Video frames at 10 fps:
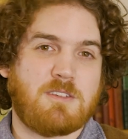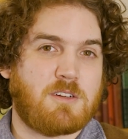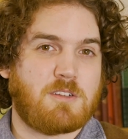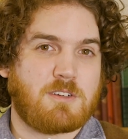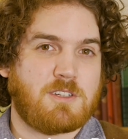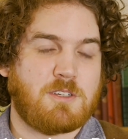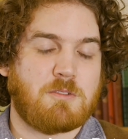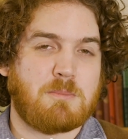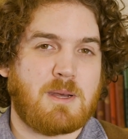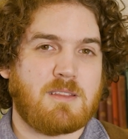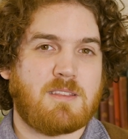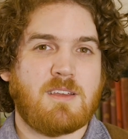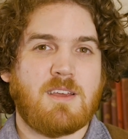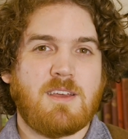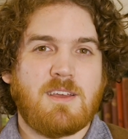$1 or $2 a month.
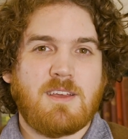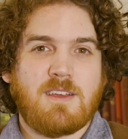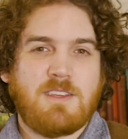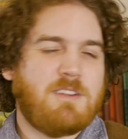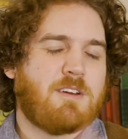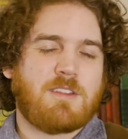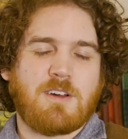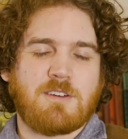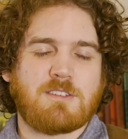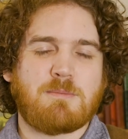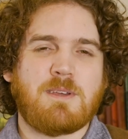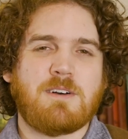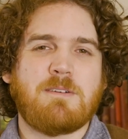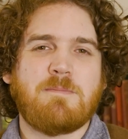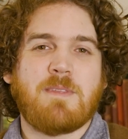You know the whole
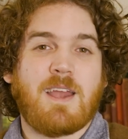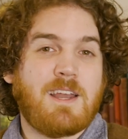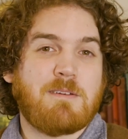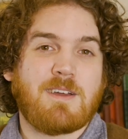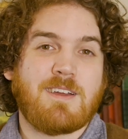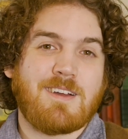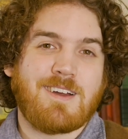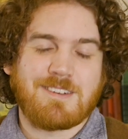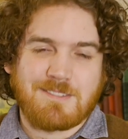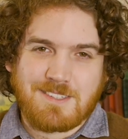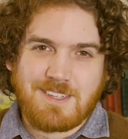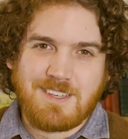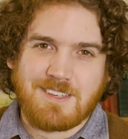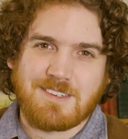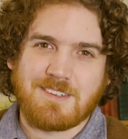spiel. Anyway, I'll see
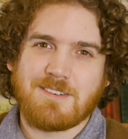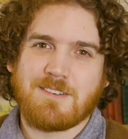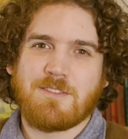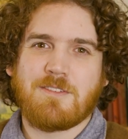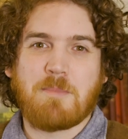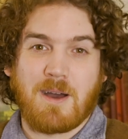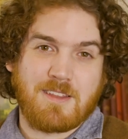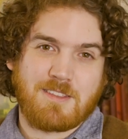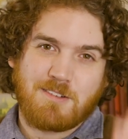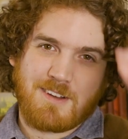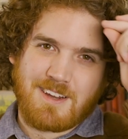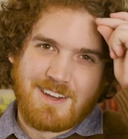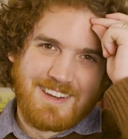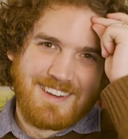you for part 3.